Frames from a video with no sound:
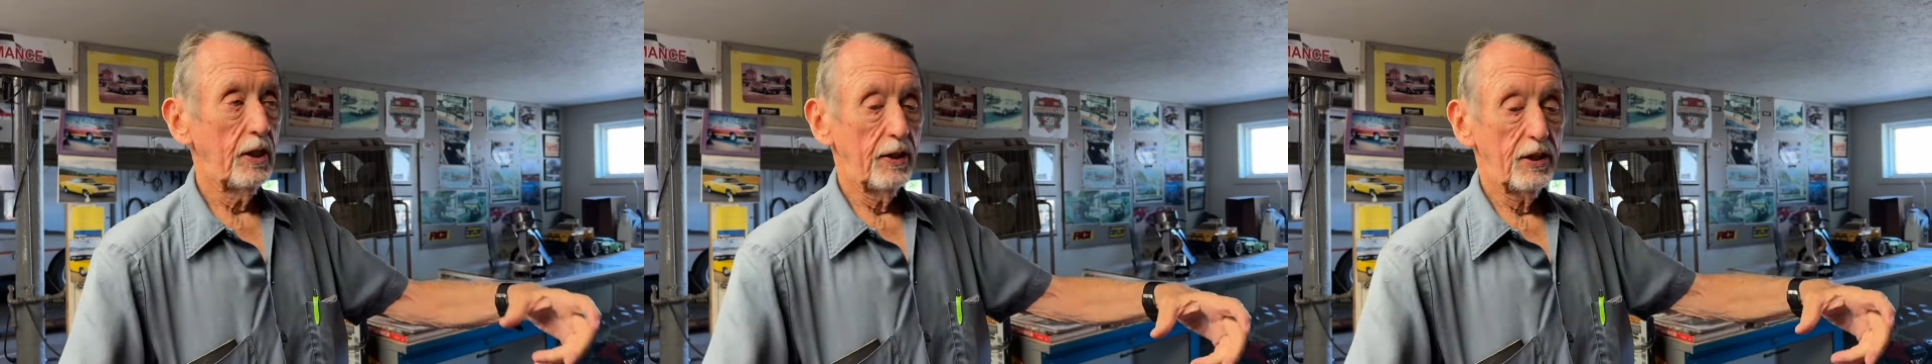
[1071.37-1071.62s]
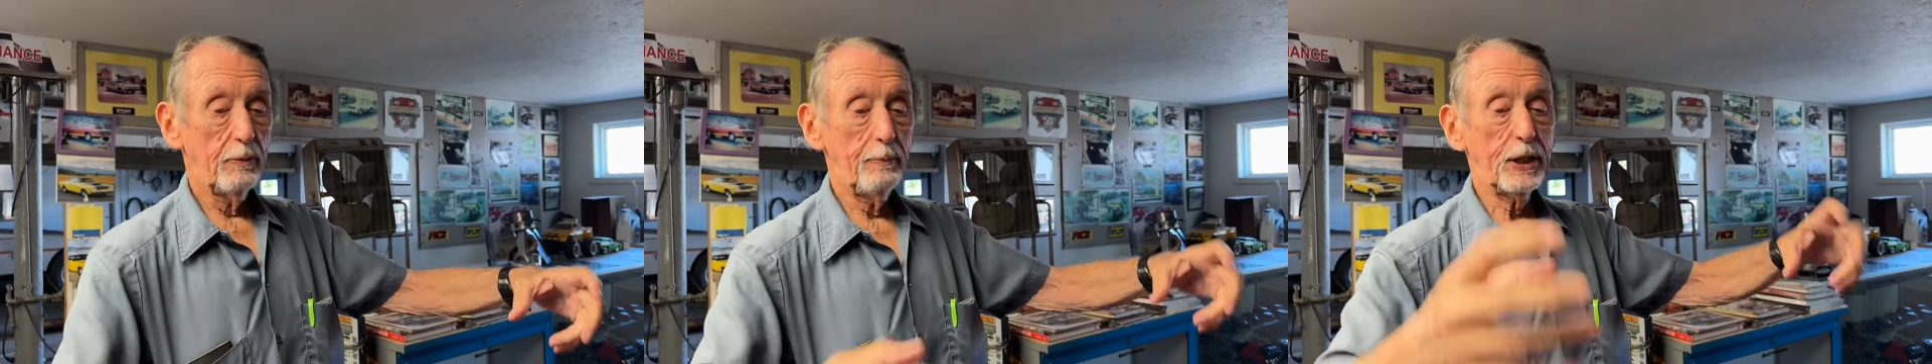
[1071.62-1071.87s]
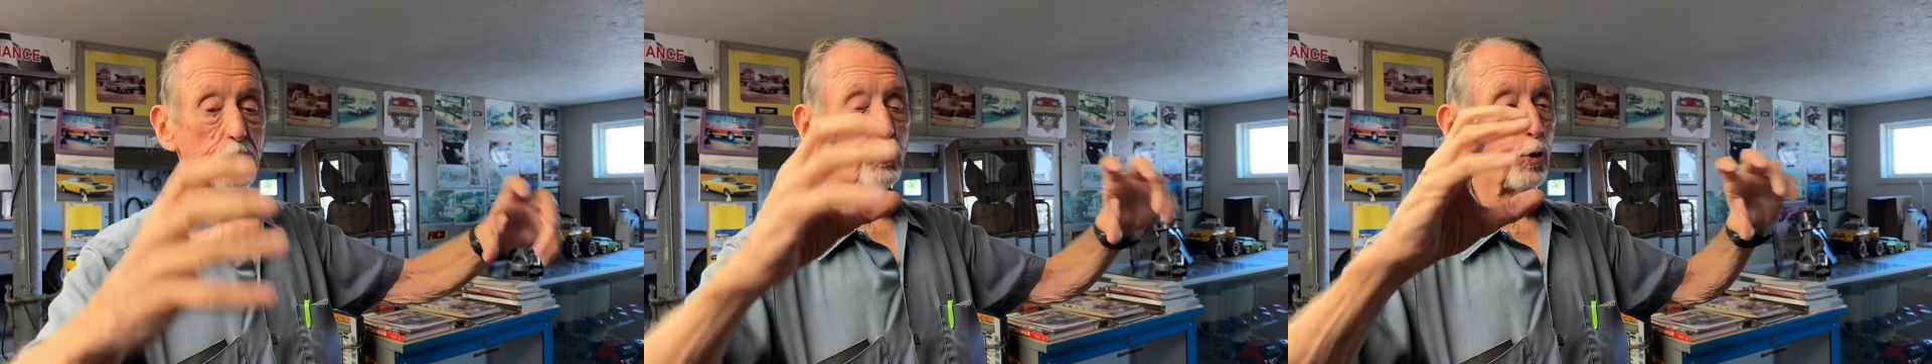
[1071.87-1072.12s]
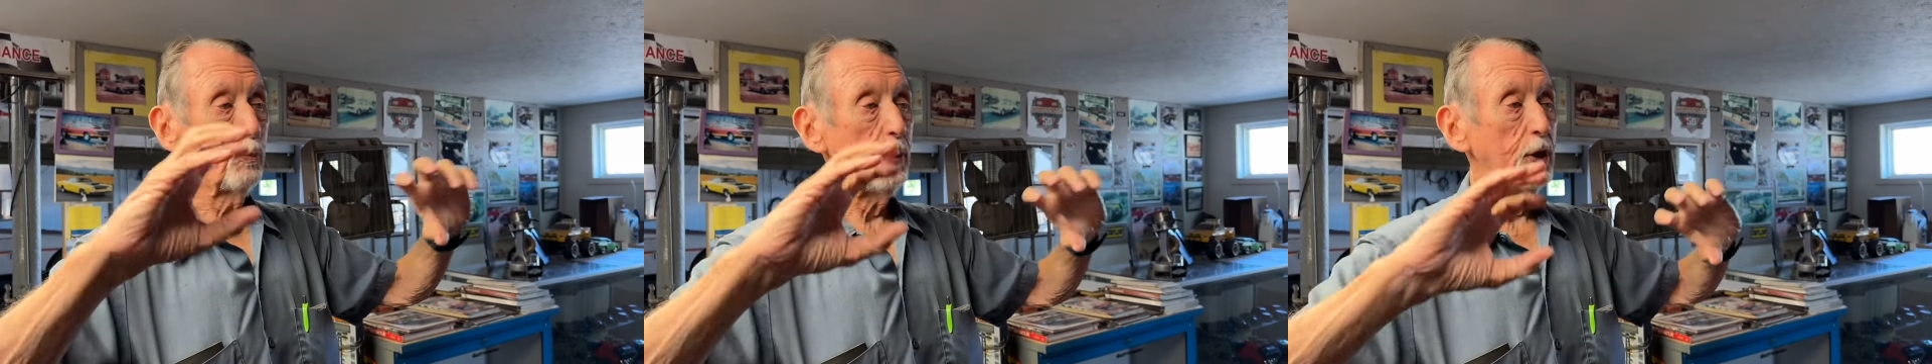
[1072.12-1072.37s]
the big
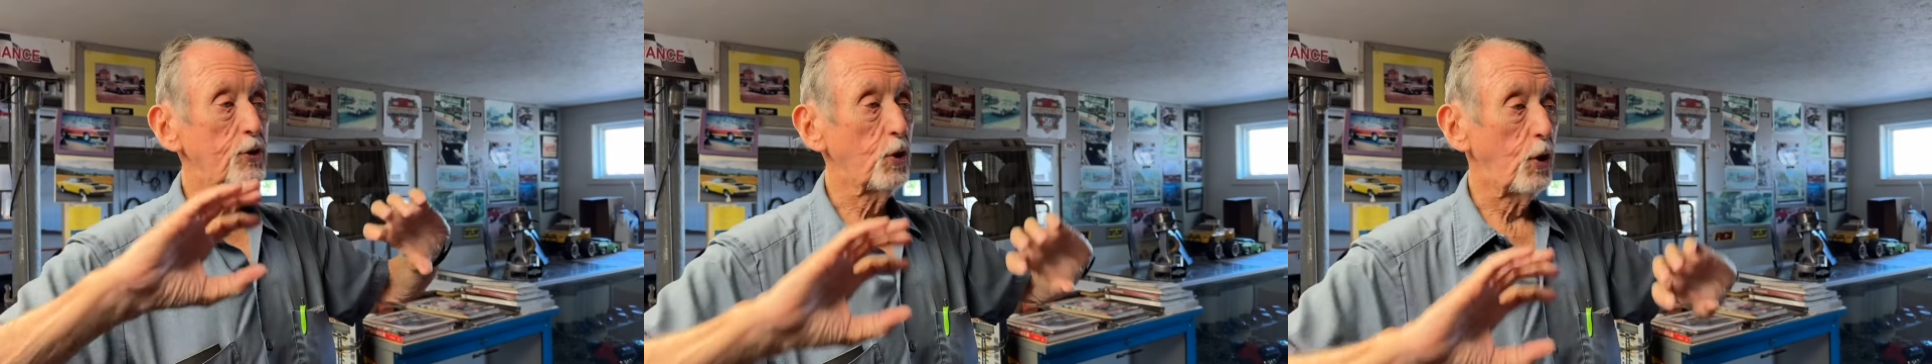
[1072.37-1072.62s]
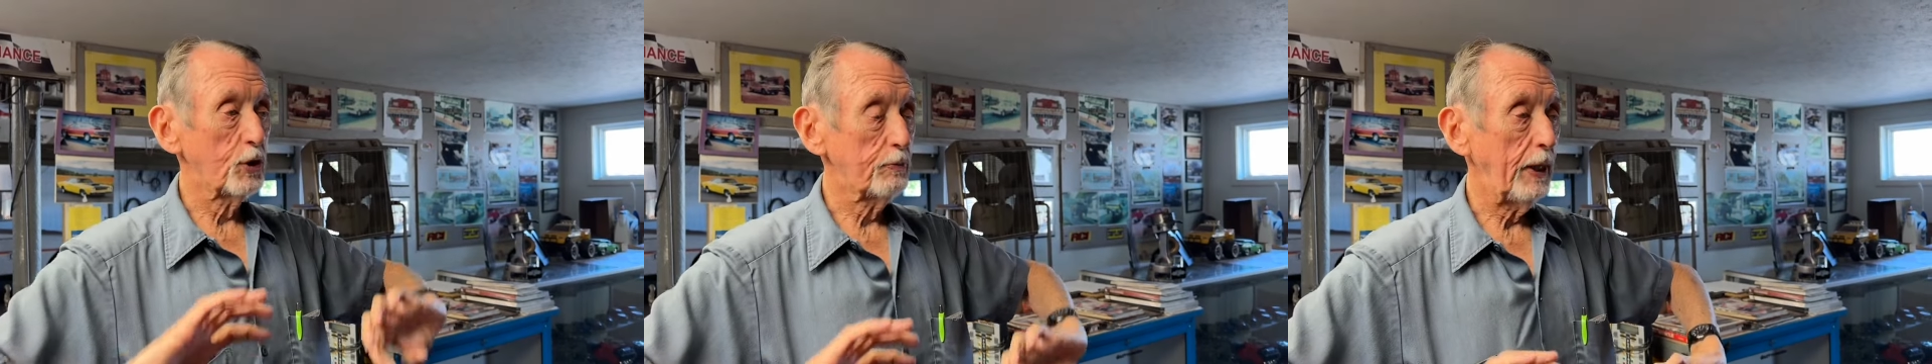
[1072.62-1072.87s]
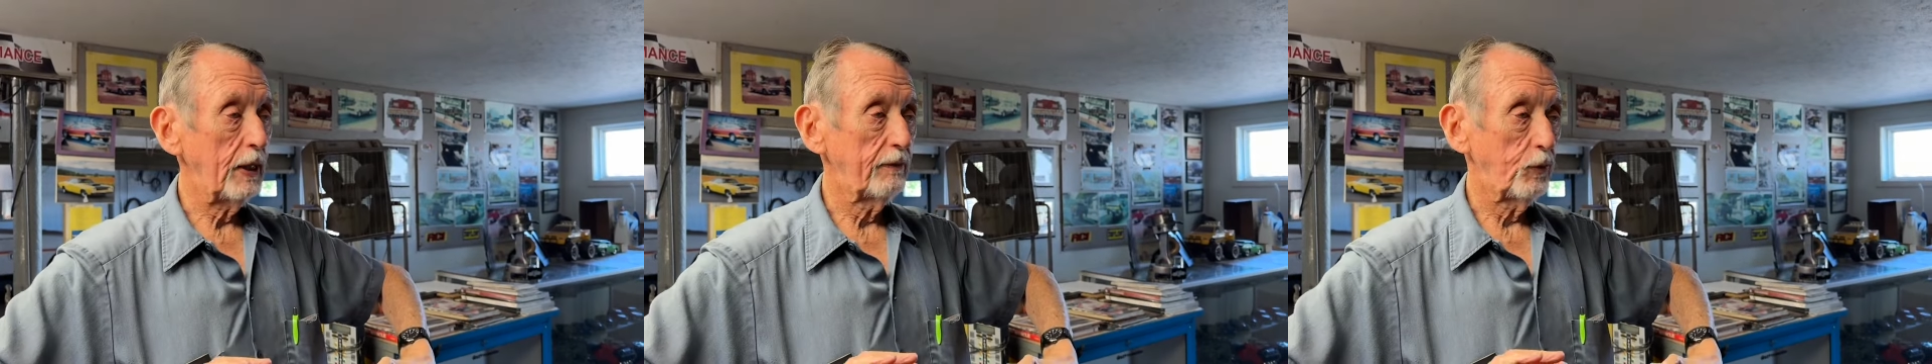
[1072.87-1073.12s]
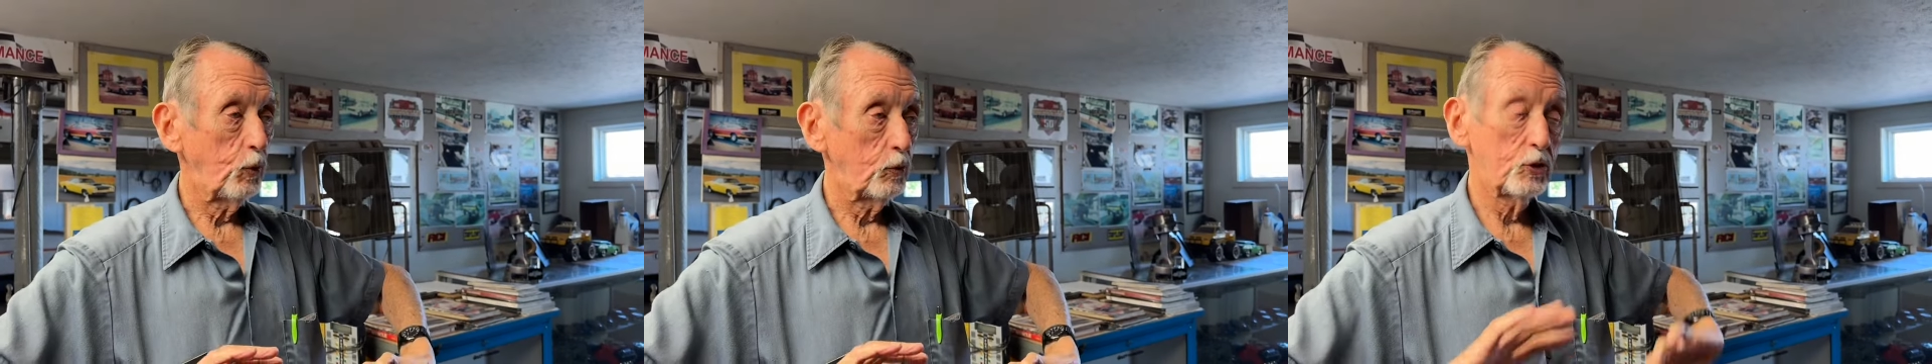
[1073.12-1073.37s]
swoopy exhaust
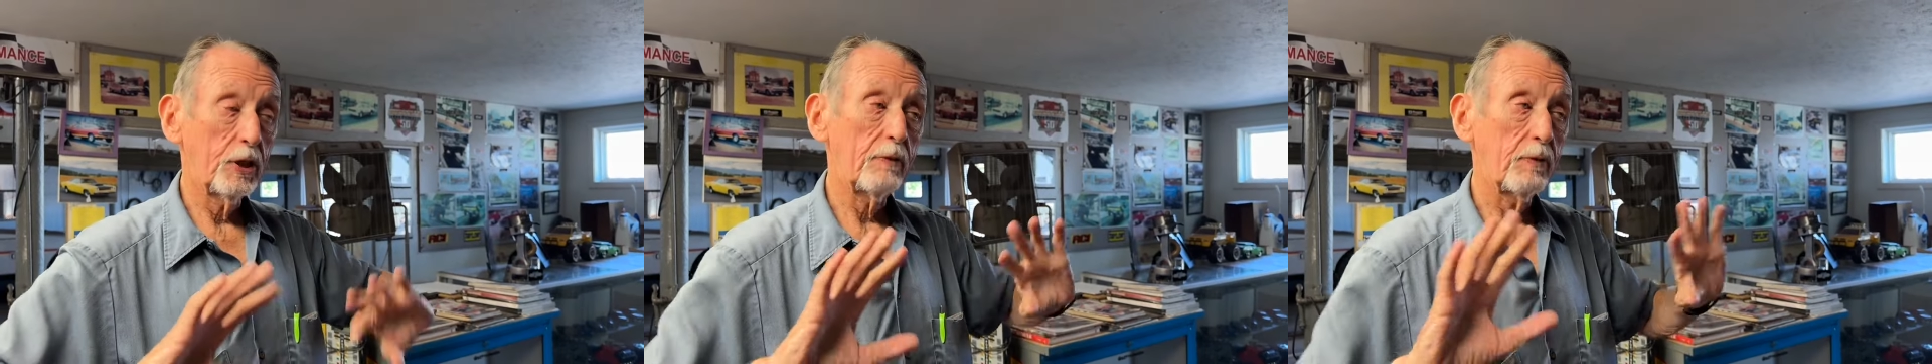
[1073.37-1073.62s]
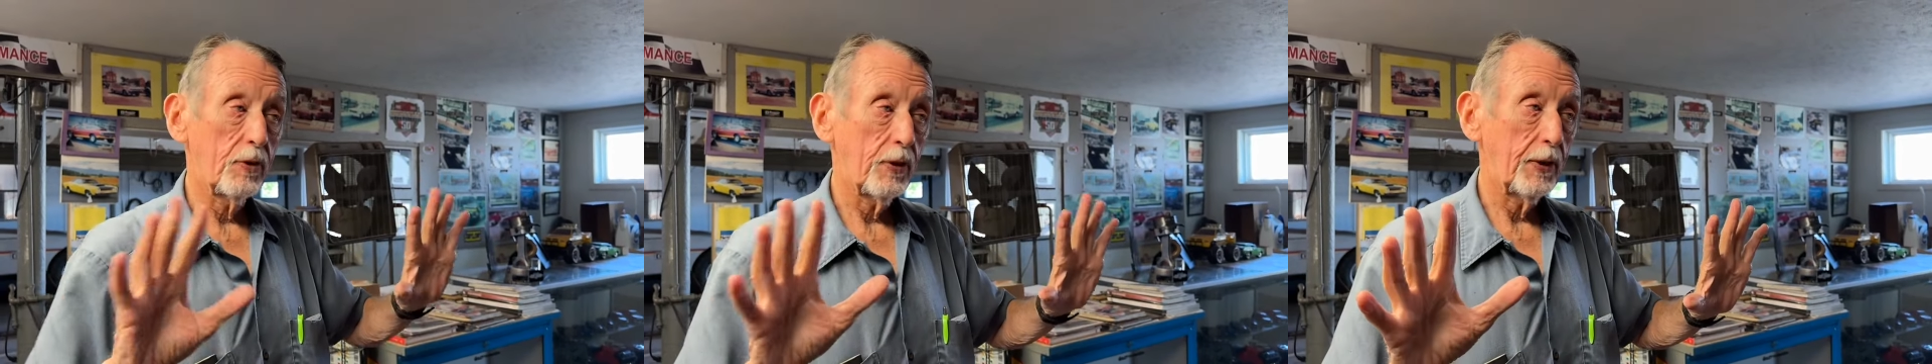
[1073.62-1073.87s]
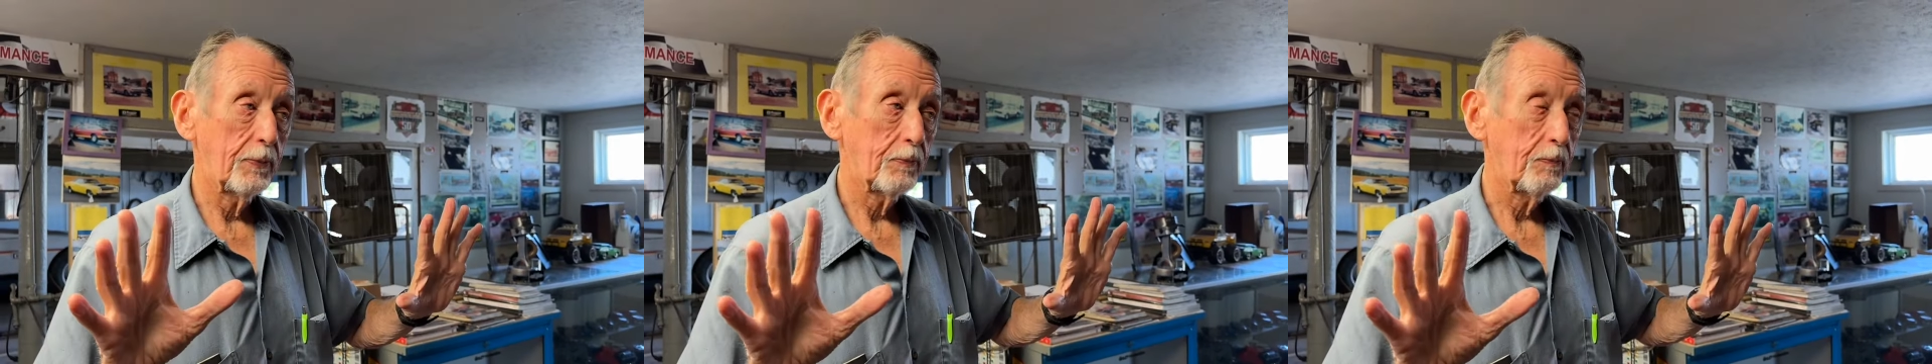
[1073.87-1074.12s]
manifolds and everything.